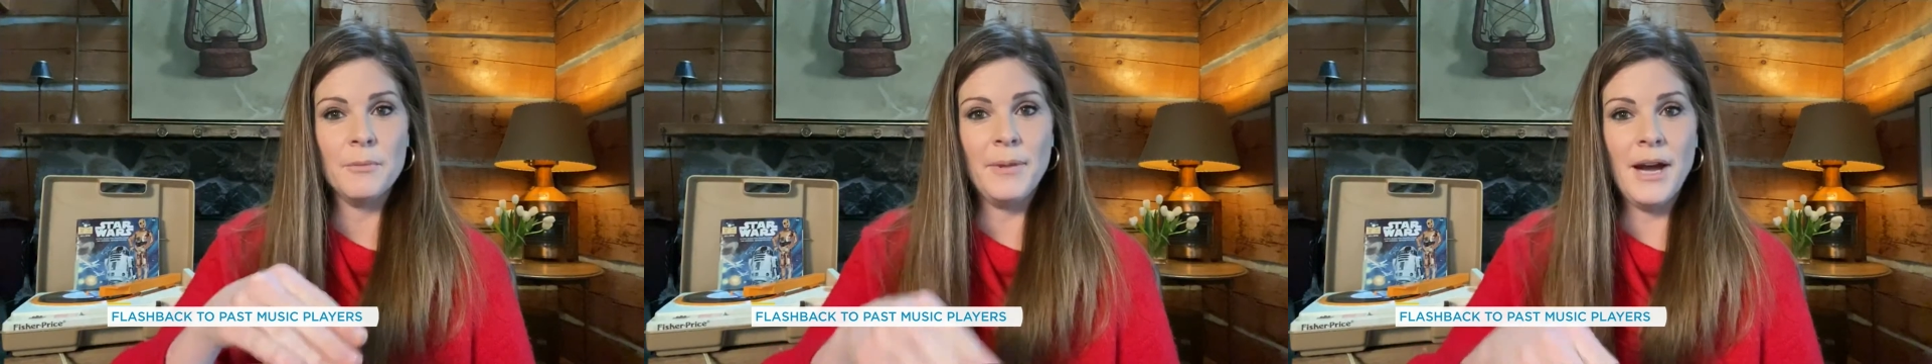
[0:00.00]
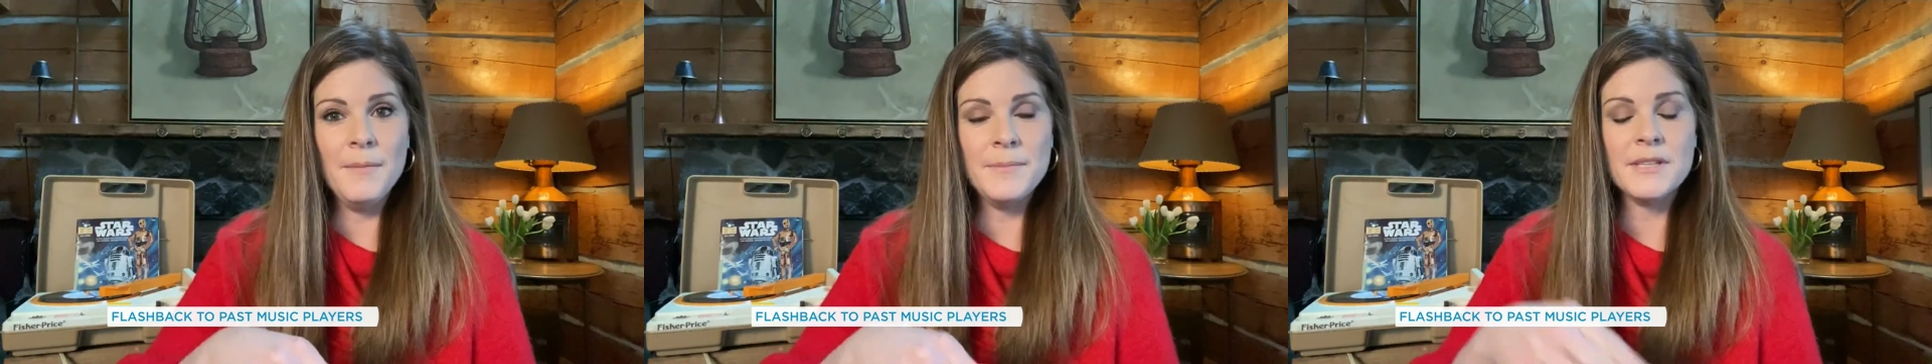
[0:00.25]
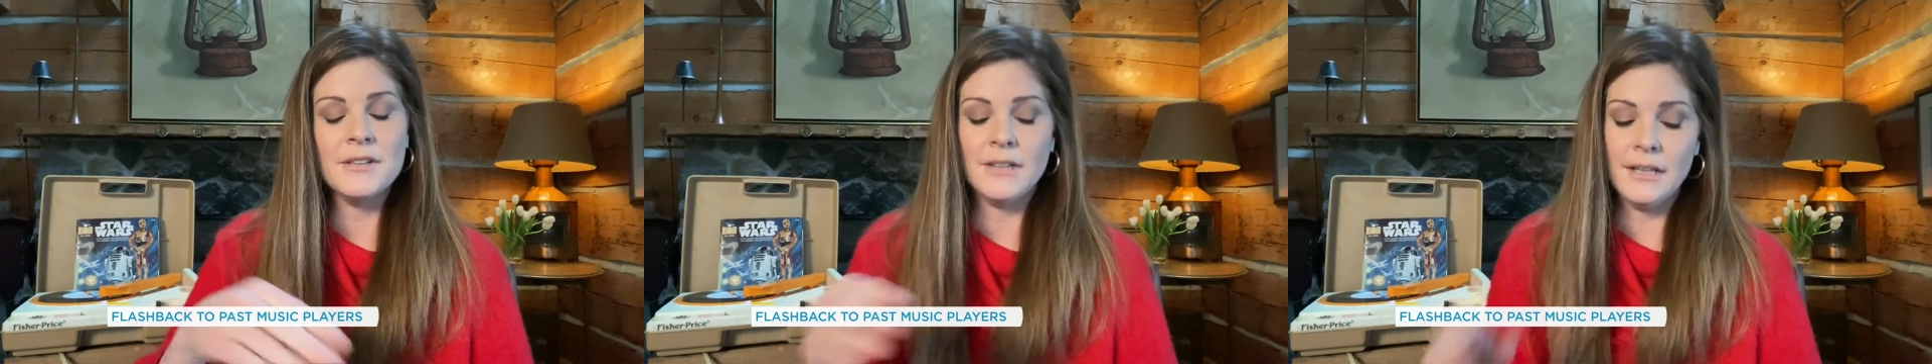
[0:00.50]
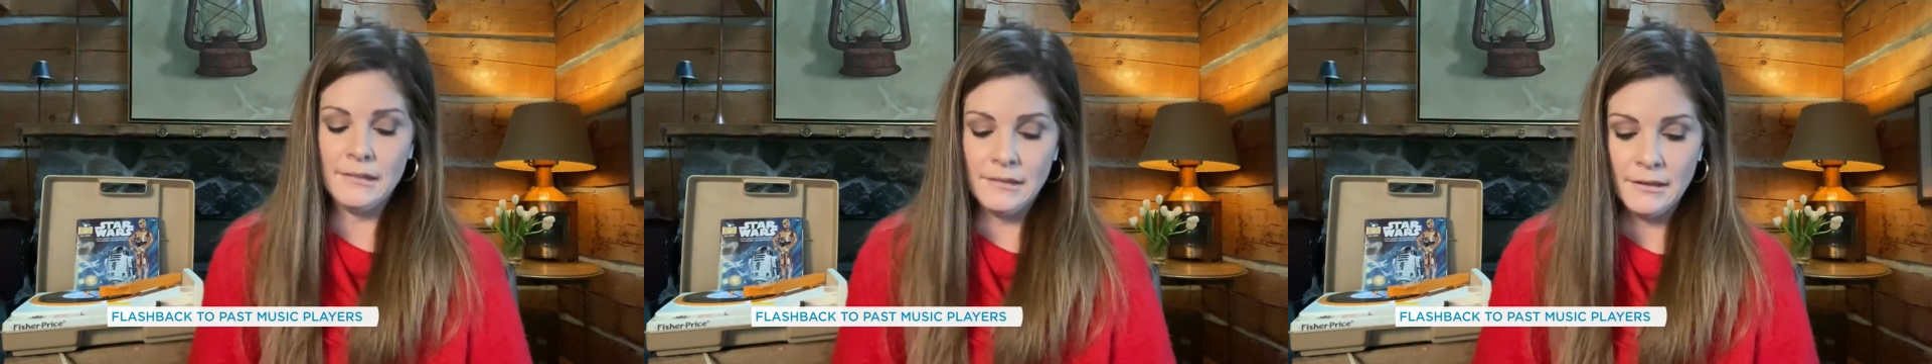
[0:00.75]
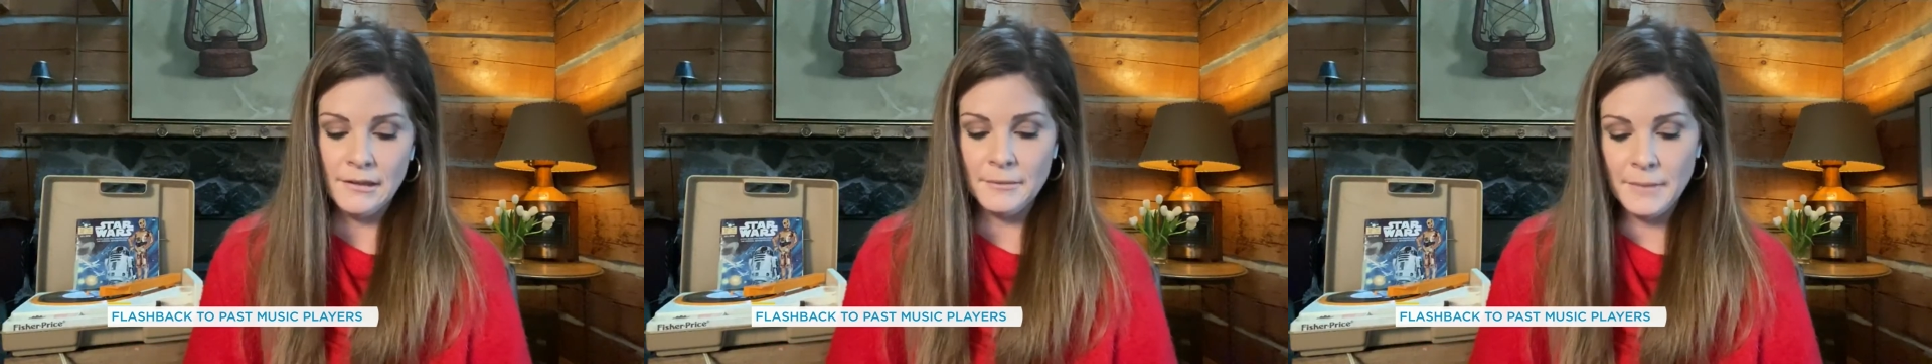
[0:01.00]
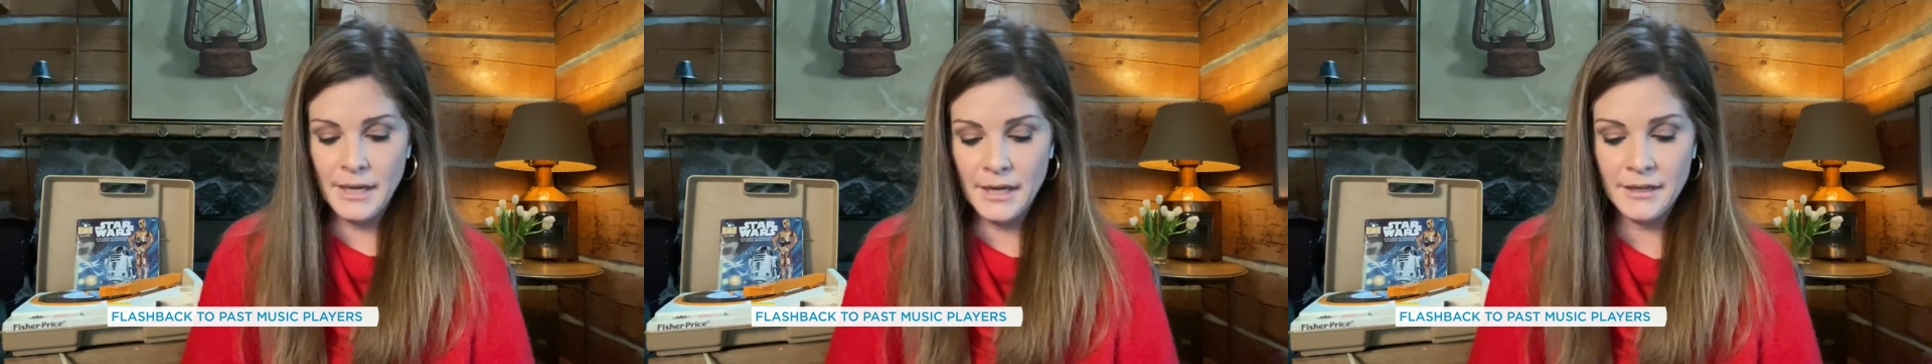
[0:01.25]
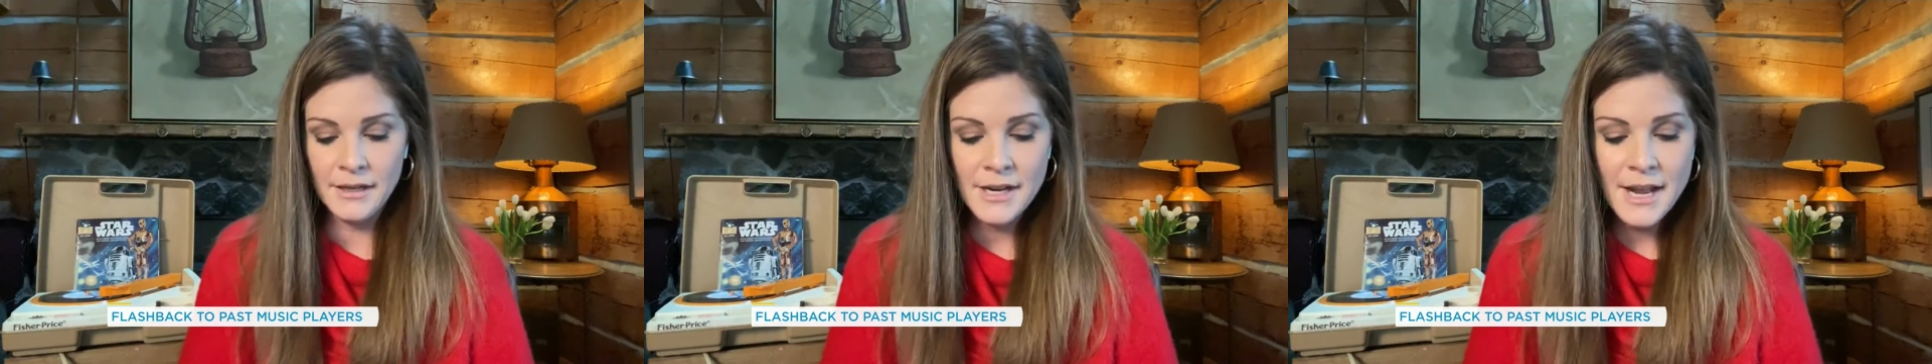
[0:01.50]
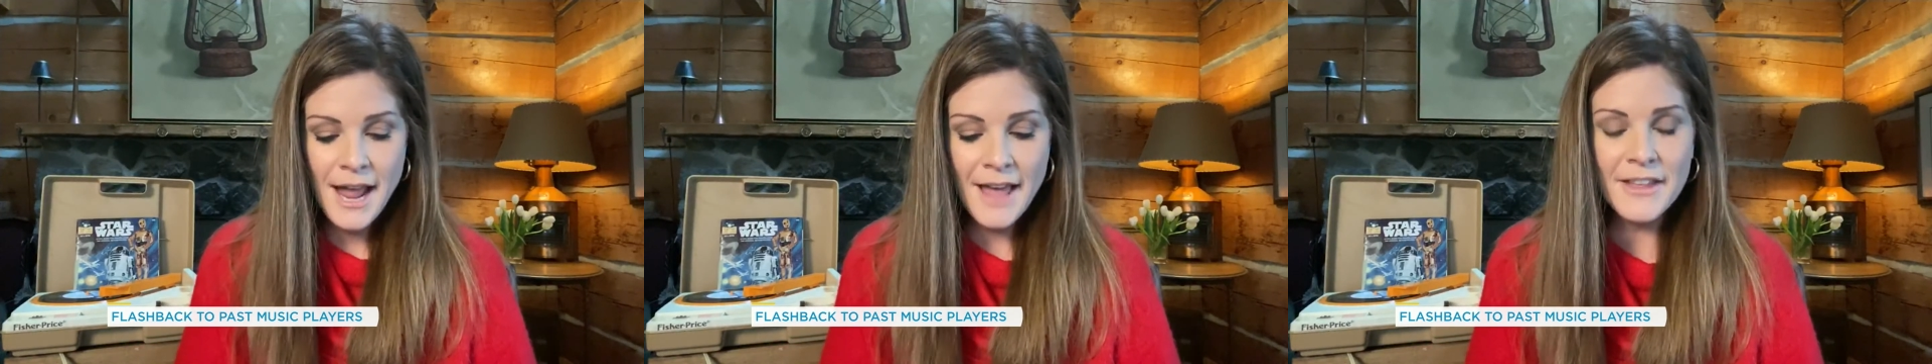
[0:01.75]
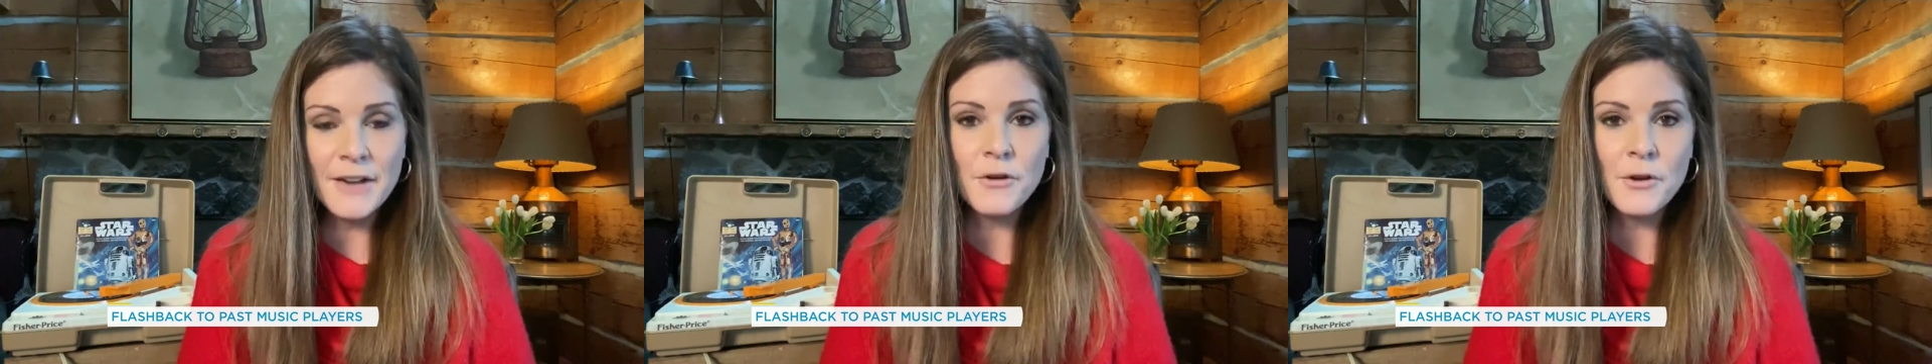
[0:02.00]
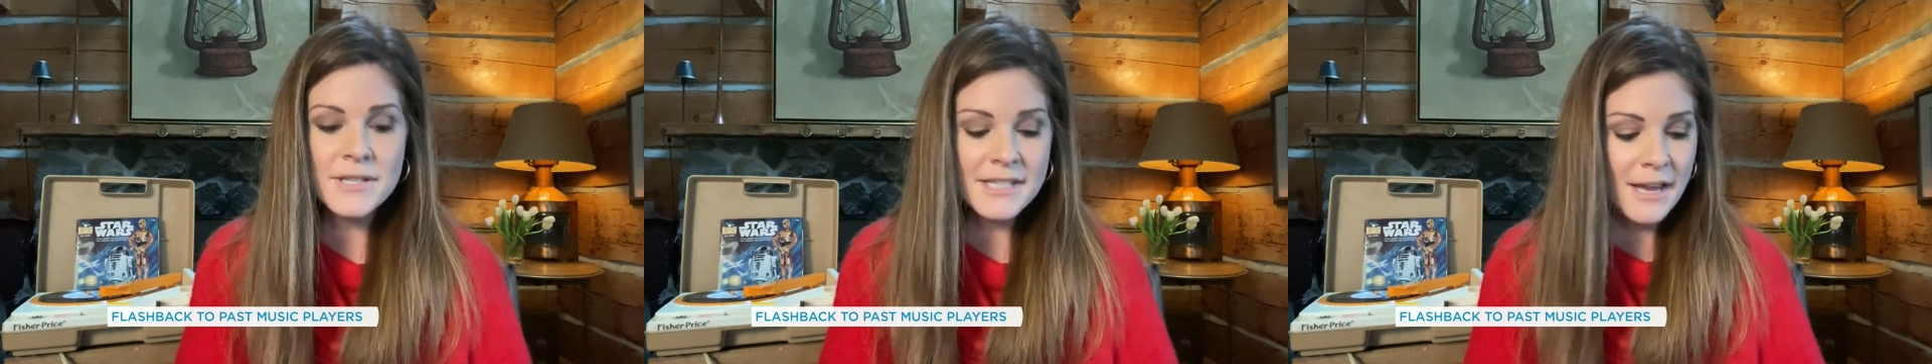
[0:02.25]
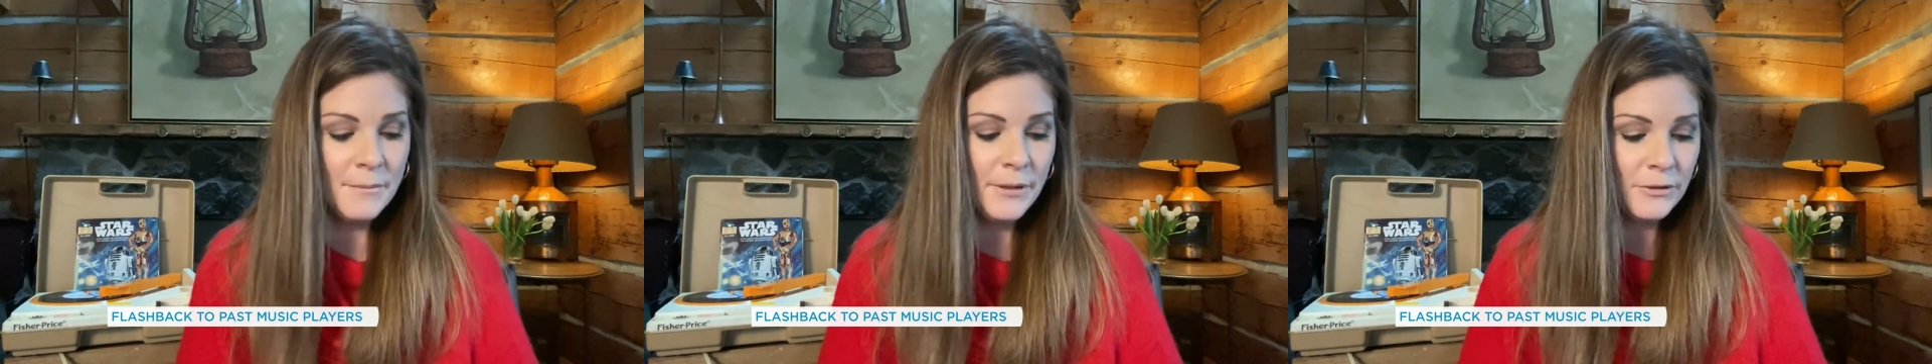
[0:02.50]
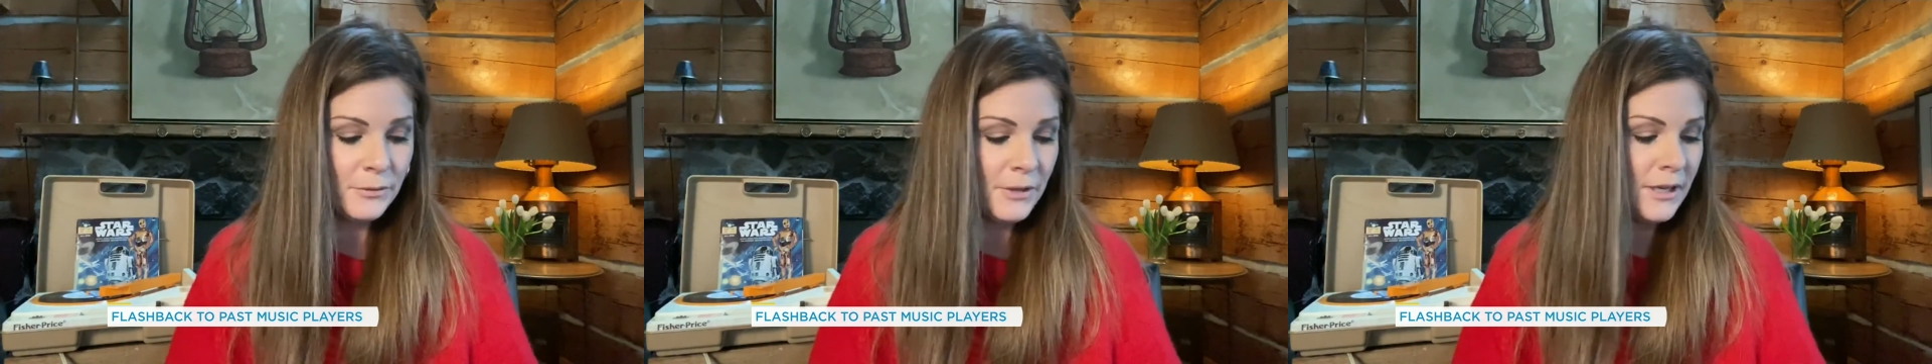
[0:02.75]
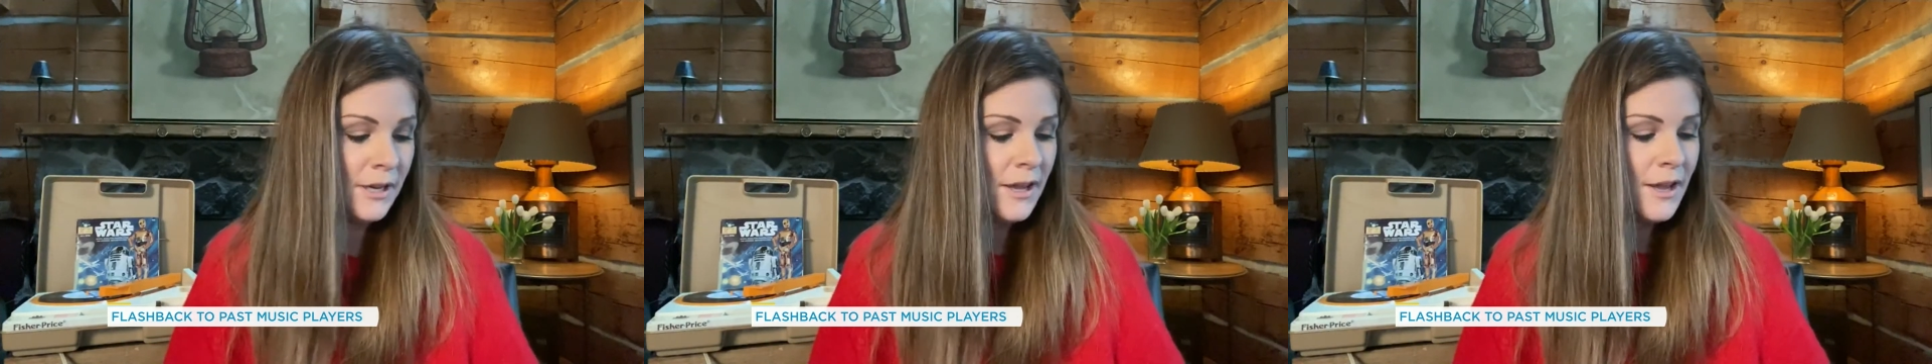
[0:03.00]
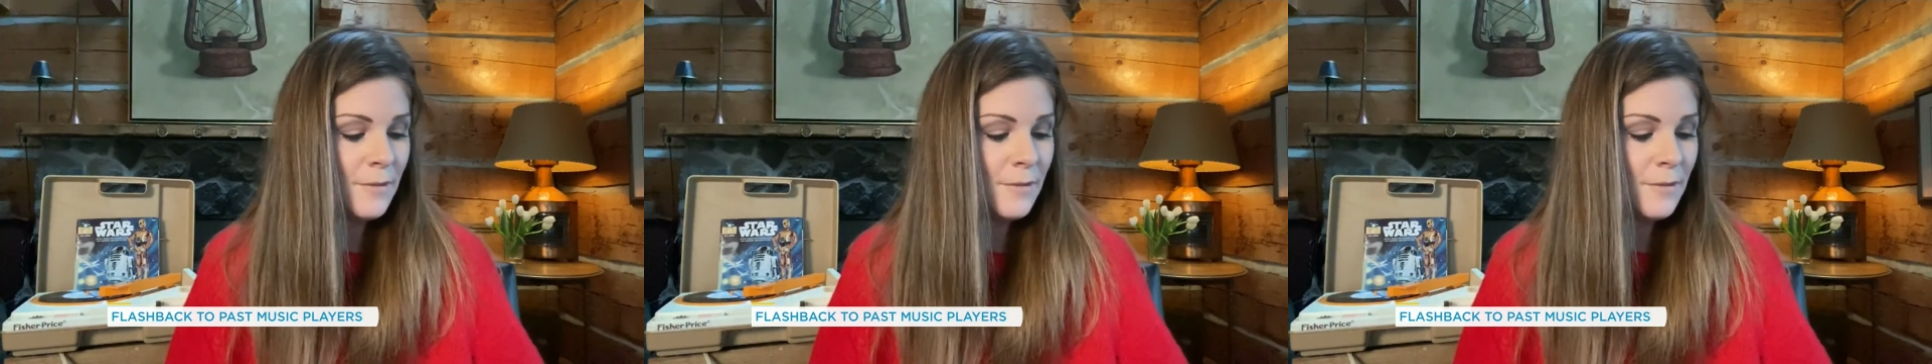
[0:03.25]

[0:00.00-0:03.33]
over bumps yeah. and you're like, "Oh man." Yes. And then of course the MP3